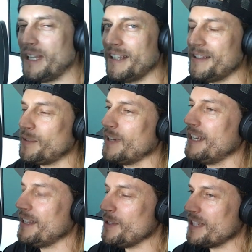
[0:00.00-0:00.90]
But it's
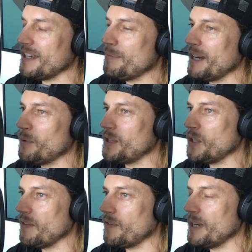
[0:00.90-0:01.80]
funny that you say about
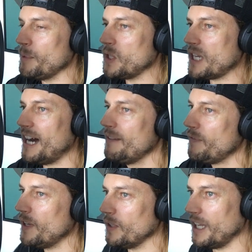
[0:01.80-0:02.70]
watching your friend, because I
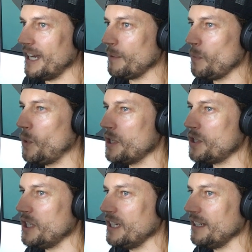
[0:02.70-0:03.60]
felt like
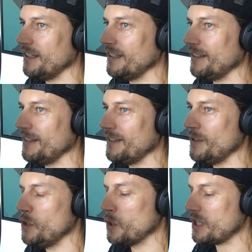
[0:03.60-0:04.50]
watching
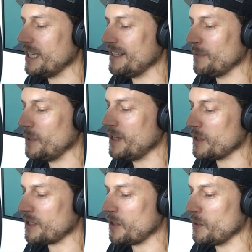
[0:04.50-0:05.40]
your season, we
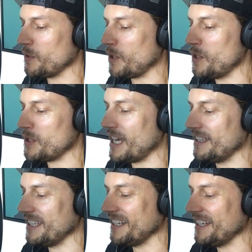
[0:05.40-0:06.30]
got so close
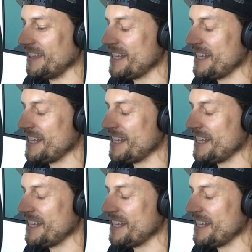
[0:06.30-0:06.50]
out there.